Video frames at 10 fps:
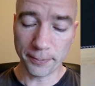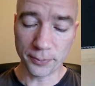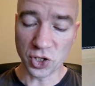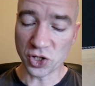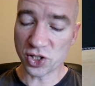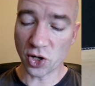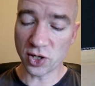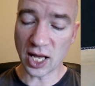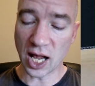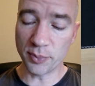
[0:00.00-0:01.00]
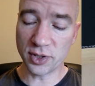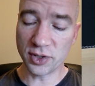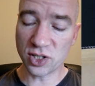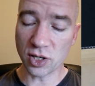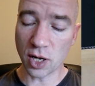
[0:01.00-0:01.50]
Your sturdy helmet and
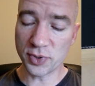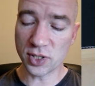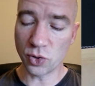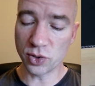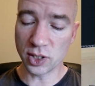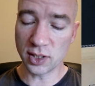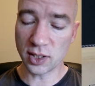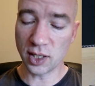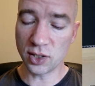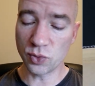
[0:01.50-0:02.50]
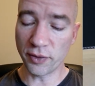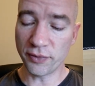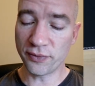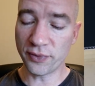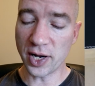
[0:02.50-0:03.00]
sharp sword indicate you are a
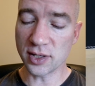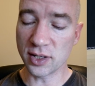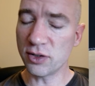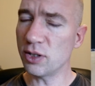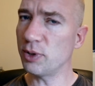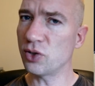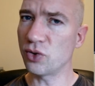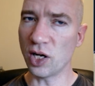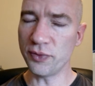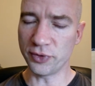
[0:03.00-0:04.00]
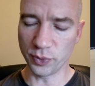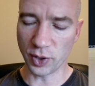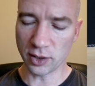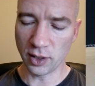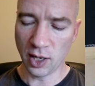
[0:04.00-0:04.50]
fighter not to be trifled
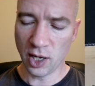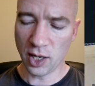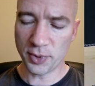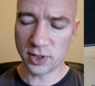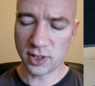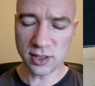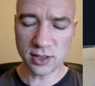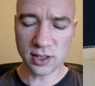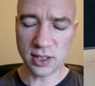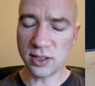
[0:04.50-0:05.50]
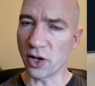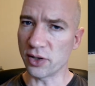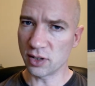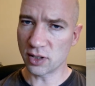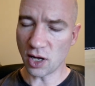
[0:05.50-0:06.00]
with, but this is not
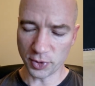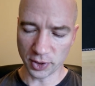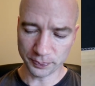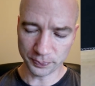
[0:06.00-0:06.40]
uncommon.